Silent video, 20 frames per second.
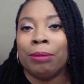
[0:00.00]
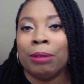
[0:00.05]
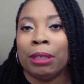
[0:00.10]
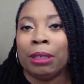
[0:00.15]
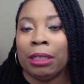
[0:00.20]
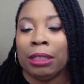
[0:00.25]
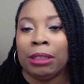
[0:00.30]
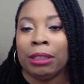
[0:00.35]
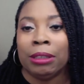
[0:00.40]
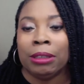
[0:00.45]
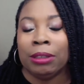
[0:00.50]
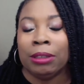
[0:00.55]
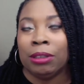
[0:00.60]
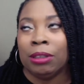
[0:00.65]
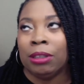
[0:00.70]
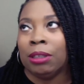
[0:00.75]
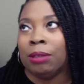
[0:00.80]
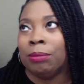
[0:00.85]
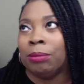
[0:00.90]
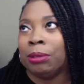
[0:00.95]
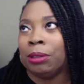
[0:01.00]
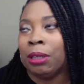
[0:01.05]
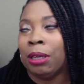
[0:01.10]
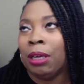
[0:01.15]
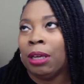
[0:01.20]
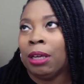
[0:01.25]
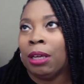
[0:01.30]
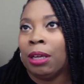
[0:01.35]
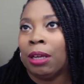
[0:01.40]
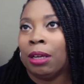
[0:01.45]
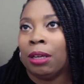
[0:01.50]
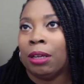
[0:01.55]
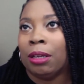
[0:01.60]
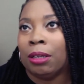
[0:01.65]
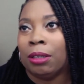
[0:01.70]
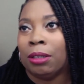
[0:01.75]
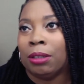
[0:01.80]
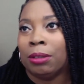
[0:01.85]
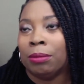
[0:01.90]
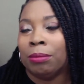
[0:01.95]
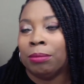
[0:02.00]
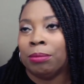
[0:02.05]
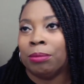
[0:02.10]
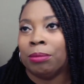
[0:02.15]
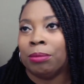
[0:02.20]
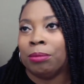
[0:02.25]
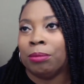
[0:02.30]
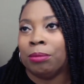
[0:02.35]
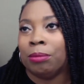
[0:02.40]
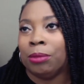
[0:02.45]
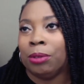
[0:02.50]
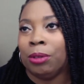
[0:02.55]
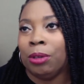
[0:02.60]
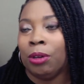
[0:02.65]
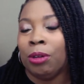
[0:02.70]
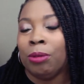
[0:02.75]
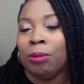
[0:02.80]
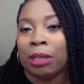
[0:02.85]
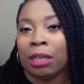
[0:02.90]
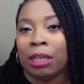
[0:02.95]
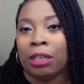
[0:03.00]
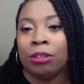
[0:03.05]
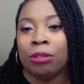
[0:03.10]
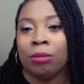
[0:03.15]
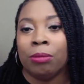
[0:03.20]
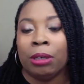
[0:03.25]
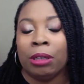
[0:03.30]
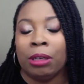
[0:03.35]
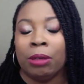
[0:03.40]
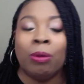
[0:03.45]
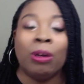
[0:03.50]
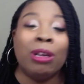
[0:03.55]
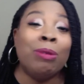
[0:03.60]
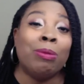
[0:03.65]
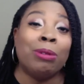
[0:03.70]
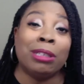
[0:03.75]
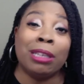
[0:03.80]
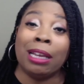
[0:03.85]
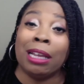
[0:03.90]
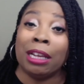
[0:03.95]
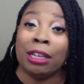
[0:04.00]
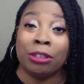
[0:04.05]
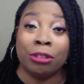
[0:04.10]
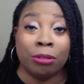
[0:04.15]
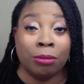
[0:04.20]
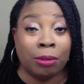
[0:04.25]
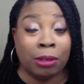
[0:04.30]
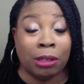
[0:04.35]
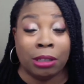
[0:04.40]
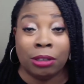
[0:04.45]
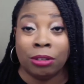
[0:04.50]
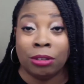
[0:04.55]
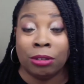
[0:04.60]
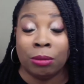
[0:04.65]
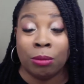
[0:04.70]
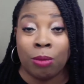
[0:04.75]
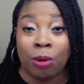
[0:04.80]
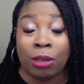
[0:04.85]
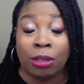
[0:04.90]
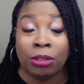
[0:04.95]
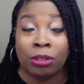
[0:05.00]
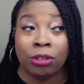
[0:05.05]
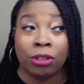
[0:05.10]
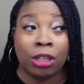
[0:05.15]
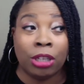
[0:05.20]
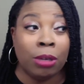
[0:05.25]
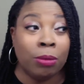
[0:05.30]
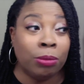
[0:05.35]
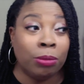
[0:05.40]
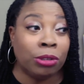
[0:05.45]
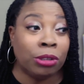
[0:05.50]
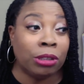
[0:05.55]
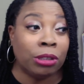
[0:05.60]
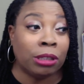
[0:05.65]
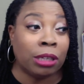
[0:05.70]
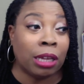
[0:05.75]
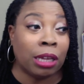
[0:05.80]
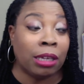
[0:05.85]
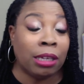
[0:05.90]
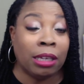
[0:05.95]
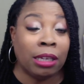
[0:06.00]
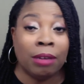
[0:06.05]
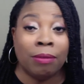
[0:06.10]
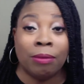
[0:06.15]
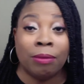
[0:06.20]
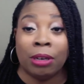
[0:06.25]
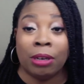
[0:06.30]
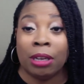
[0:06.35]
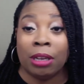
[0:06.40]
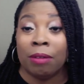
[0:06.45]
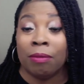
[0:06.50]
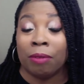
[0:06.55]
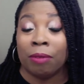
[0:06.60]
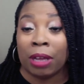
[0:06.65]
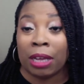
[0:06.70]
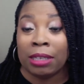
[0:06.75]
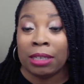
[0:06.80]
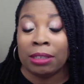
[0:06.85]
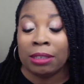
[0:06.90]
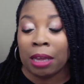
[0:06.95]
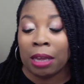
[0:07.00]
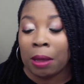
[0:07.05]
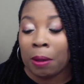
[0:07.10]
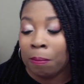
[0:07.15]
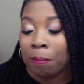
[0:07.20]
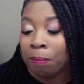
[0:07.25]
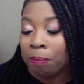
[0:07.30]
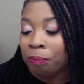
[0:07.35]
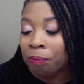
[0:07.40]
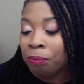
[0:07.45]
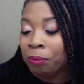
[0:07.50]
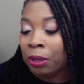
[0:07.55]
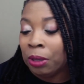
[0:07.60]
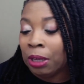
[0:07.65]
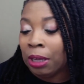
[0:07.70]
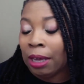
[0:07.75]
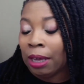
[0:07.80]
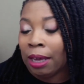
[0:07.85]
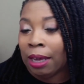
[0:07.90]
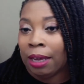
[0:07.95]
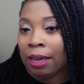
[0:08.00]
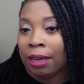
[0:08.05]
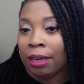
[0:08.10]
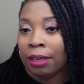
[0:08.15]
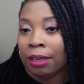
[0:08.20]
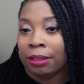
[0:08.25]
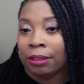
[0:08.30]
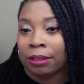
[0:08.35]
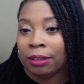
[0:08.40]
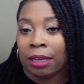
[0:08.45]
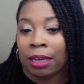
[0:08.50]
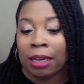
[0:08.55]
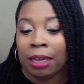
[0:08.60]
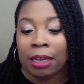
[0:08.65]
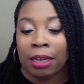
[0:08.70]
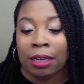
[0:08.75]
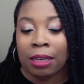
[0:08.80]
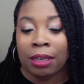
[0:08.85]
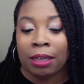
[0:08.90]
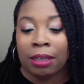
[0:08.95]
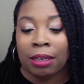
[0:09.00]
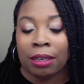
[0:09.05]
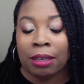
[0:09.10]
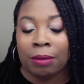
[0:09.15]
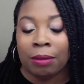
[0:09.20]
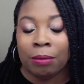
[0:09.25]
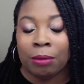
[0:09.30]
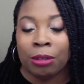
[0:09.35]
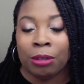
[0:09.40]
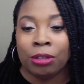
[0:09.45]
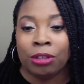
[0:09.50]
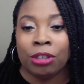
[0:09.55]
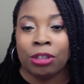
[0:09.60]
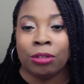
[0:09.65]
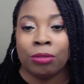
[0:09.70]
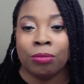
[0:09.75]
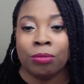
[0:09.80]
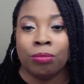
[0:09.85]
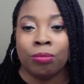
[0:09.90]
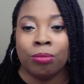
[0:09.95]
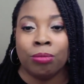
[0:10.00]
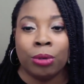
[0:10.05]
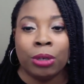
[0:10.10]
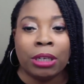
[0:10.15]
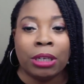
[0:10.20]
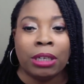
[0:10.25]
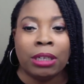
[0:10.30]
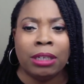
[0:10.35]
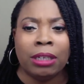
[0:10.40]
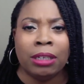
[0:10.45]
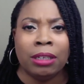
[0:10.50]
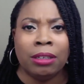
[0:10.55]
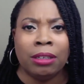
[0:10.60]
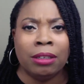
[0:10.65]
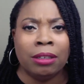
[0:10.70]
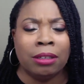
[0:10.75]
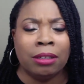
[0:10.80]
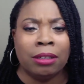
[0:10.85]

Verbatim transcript: relationships. Uh, you know, he was answering, well, he wasn't answering relationship questions. He was just like giving the advice out and he was just really